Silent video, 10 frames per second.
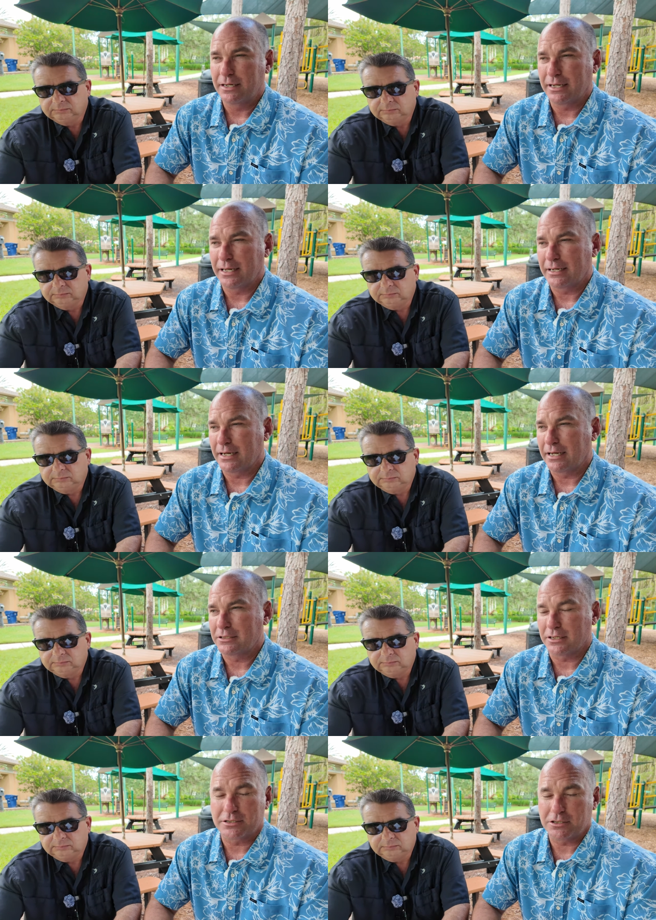Speaker 1: And
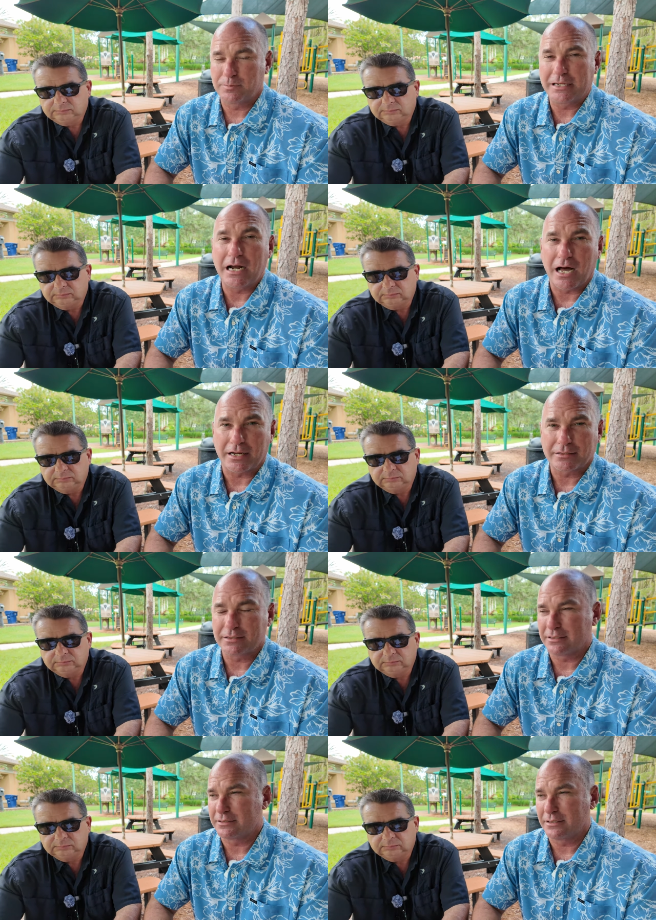just being
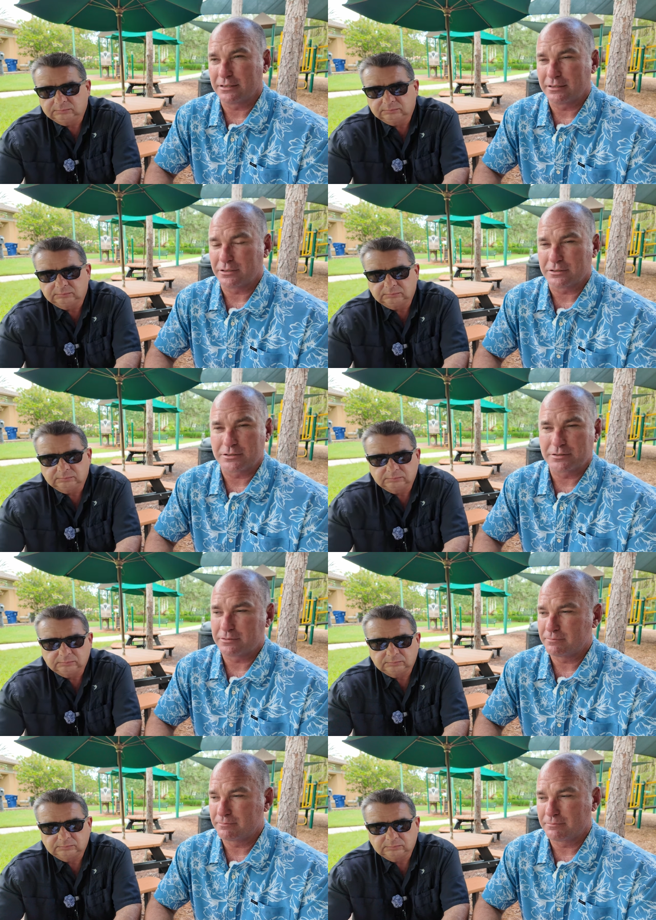honest,
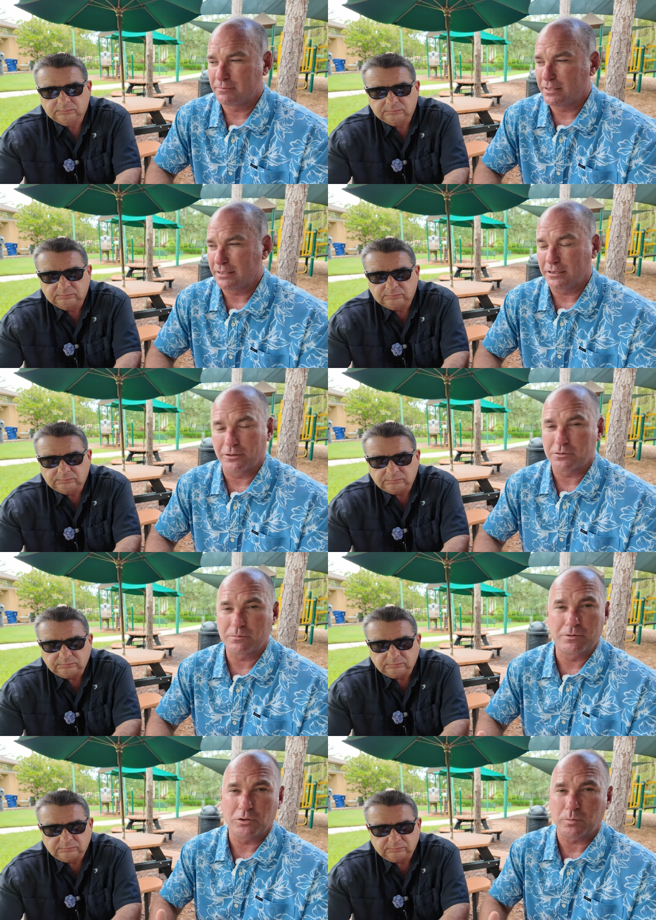
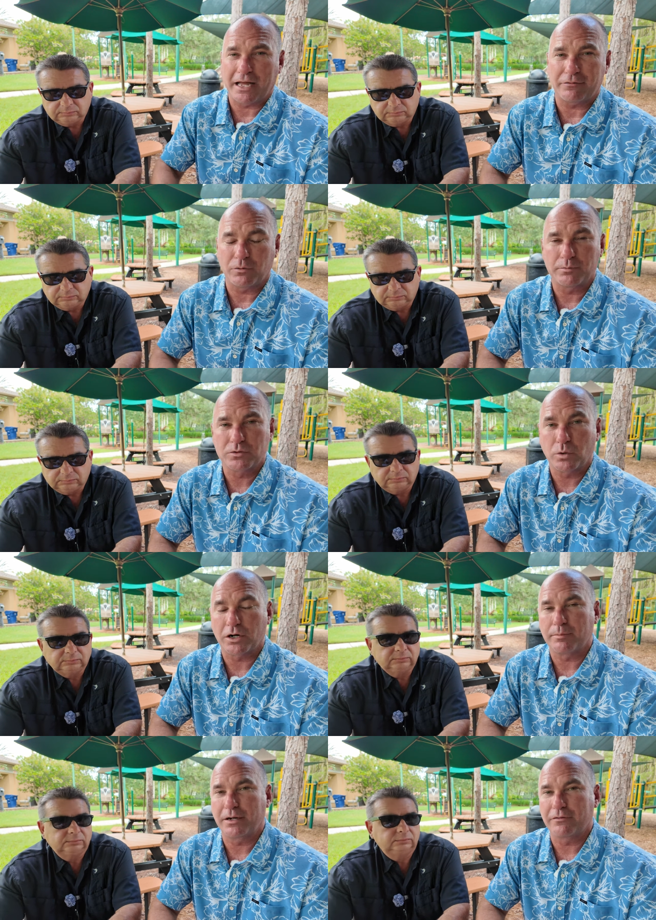those platforms
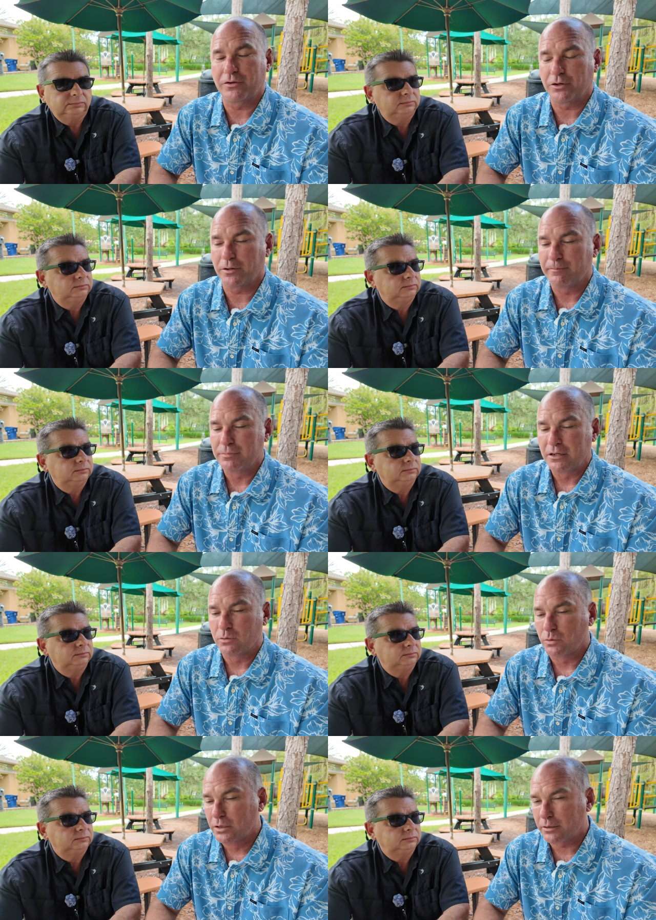work, but if you're
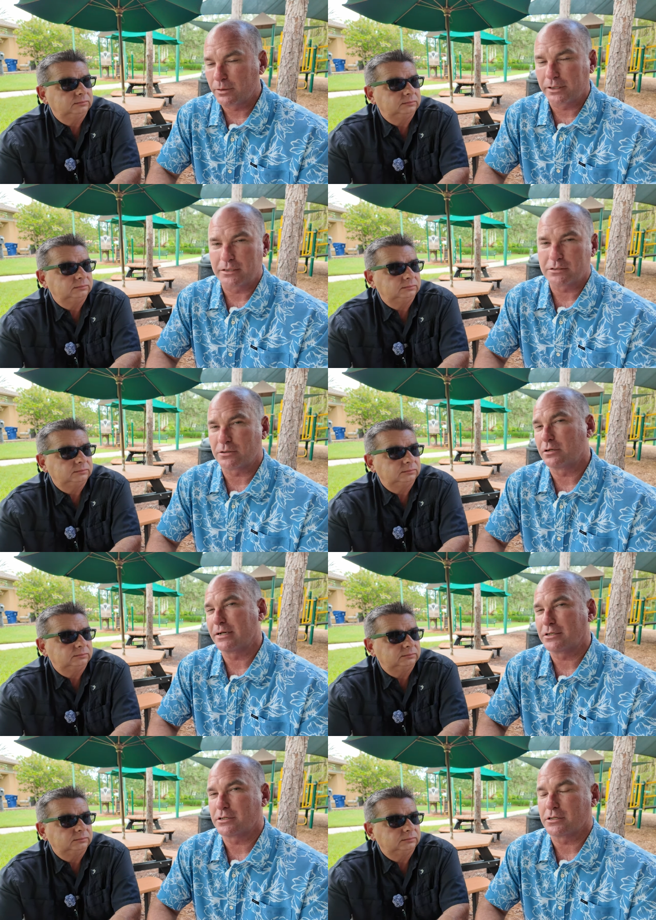really, really concerned
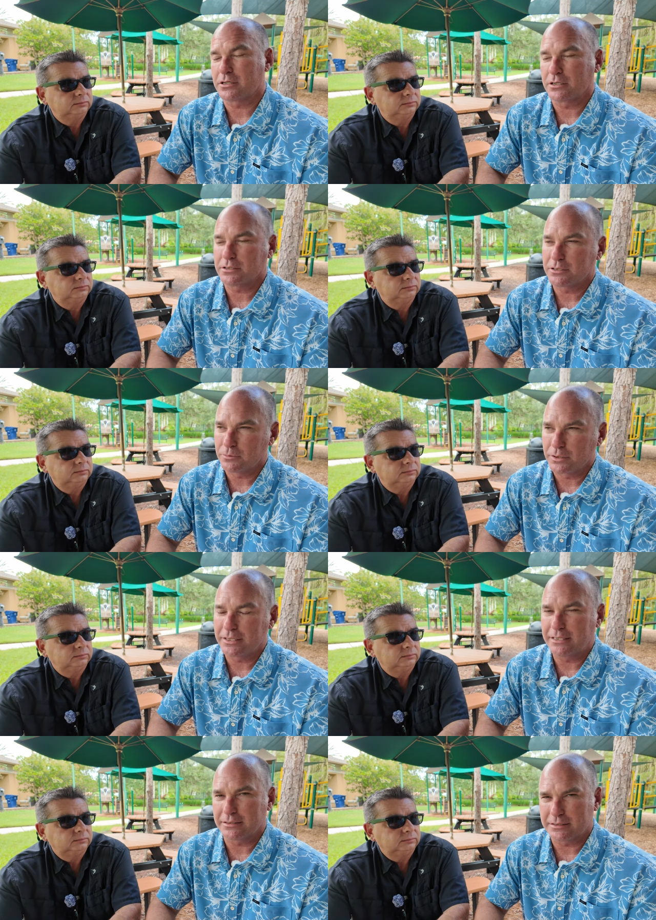about your insurance, you
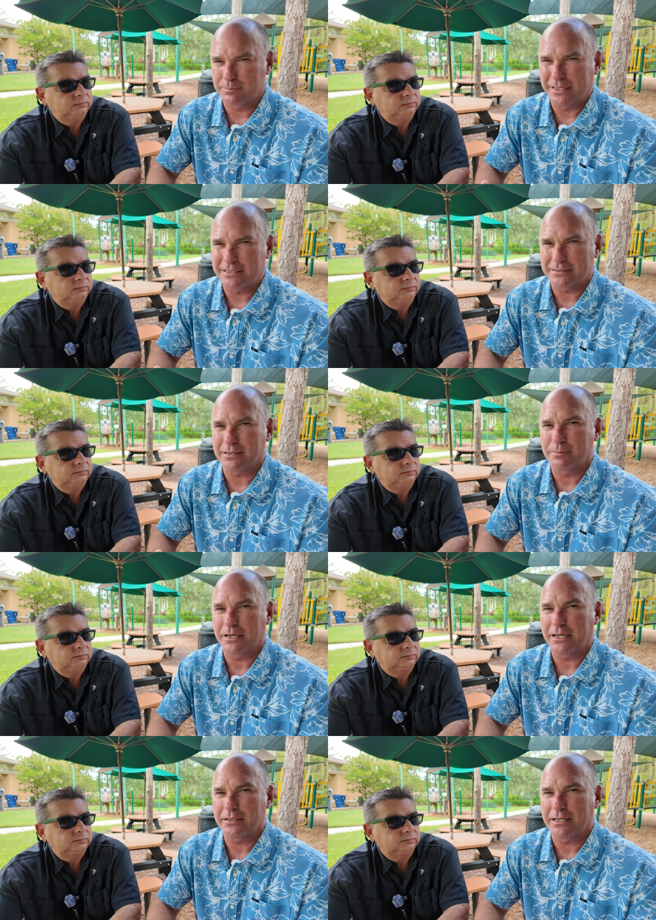really need to speak to
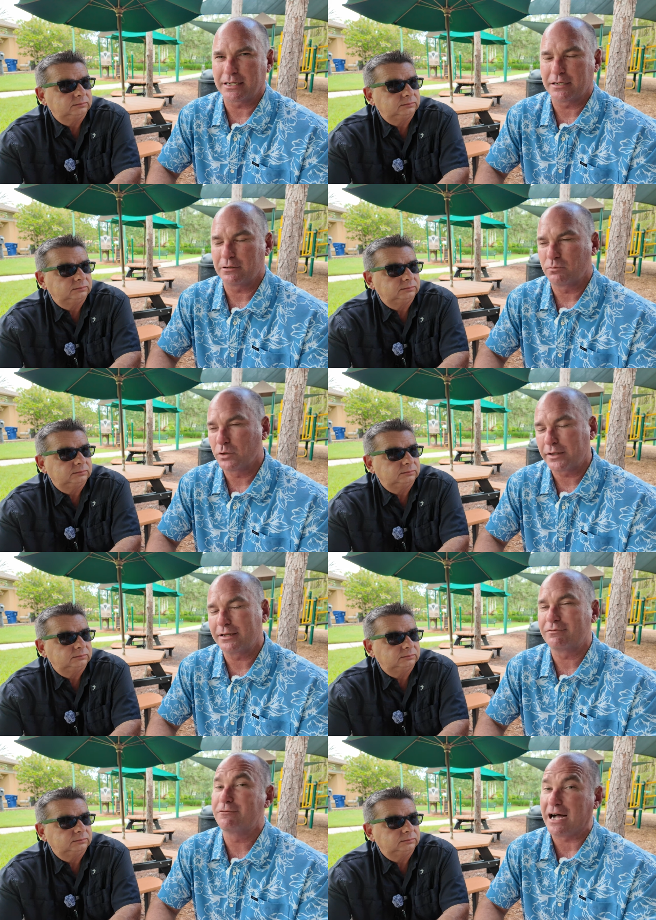somebody that can
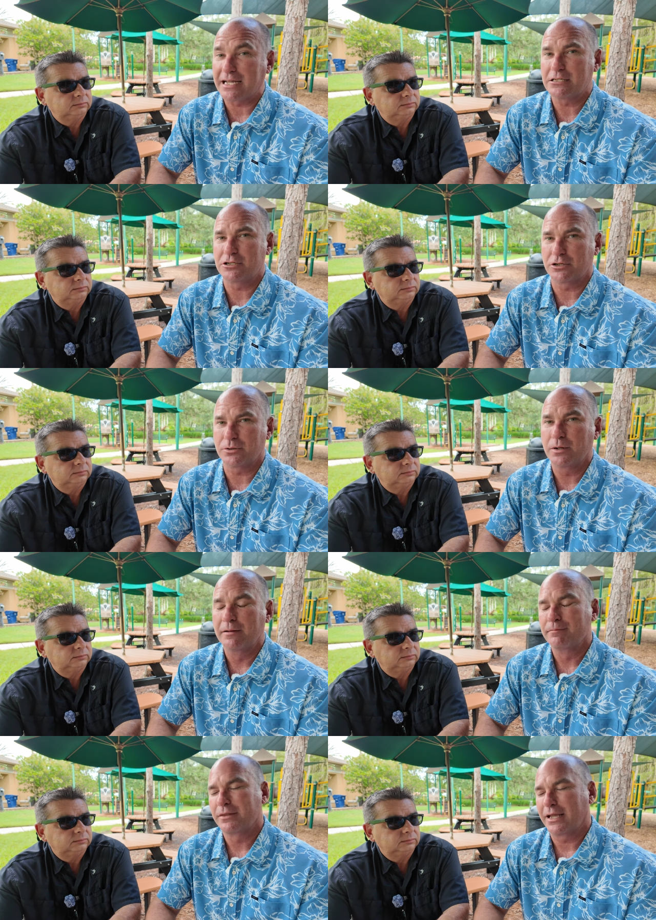really advise you
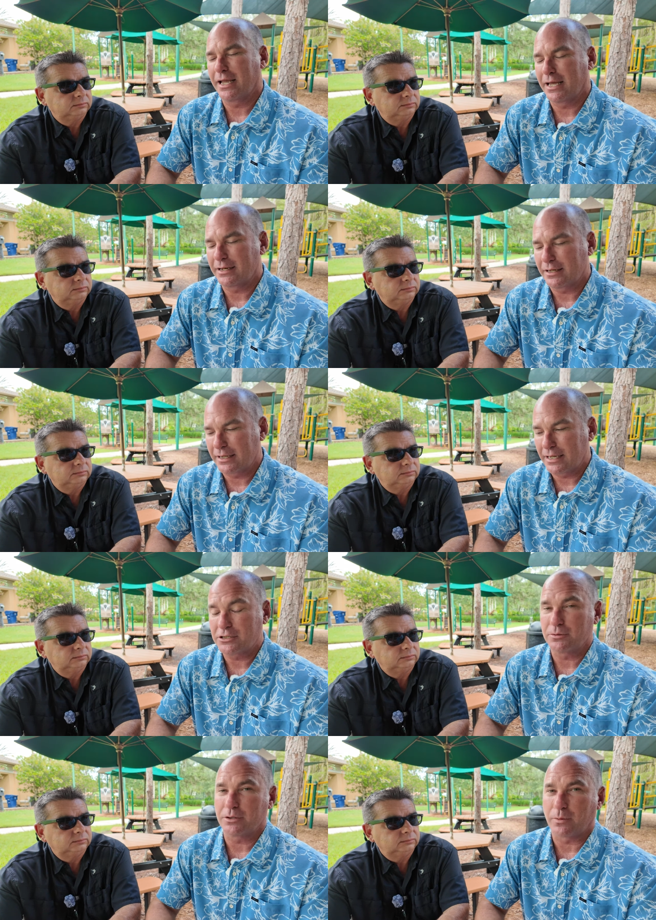and
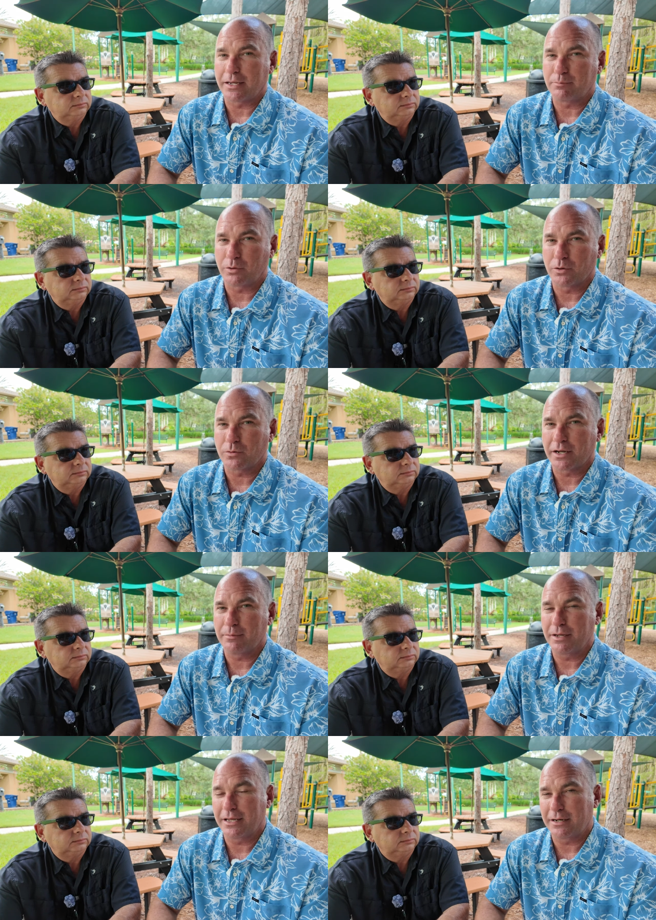get you in the right
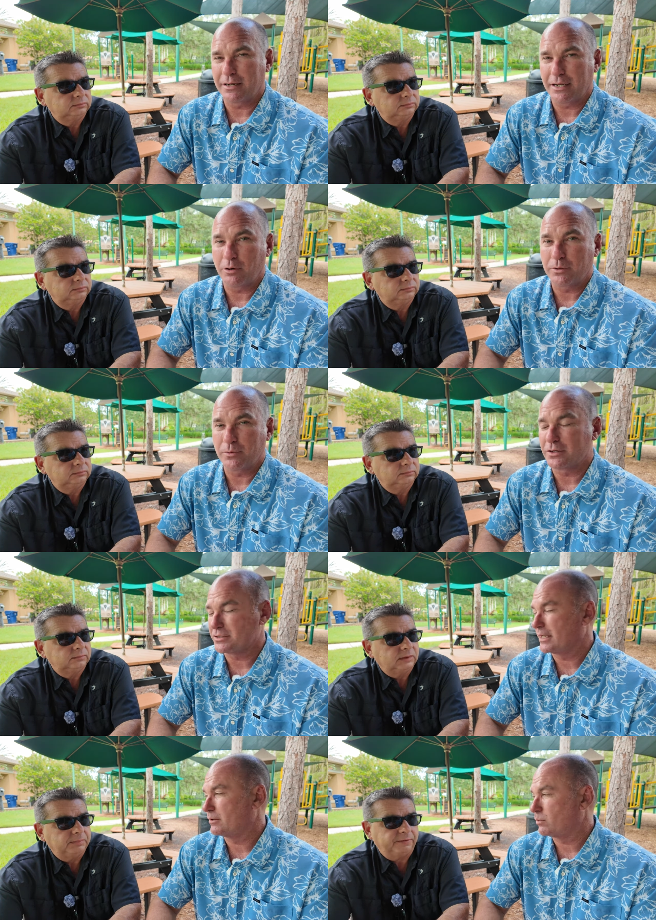program and help you
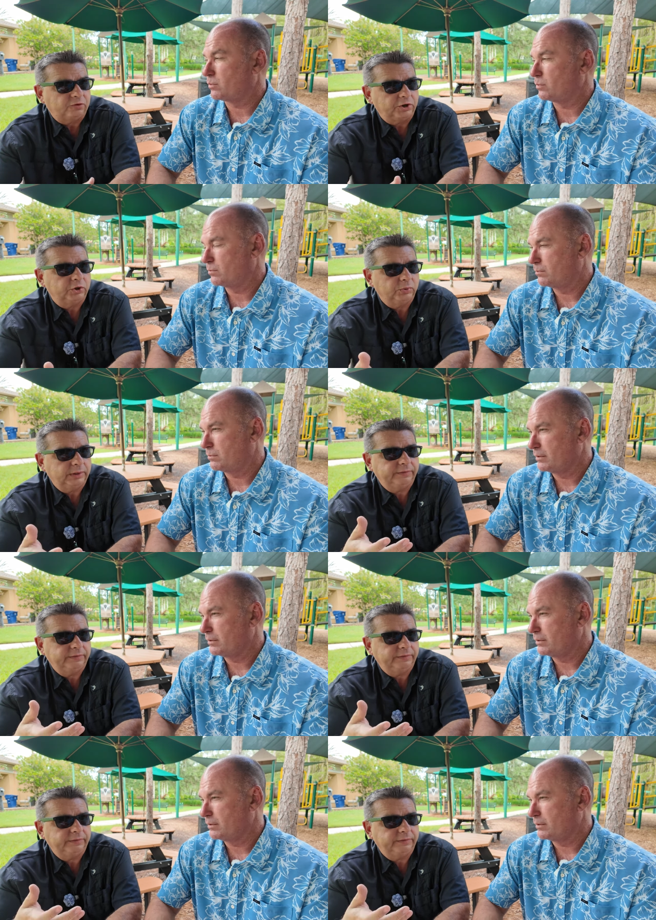understand
Speaker 2: before you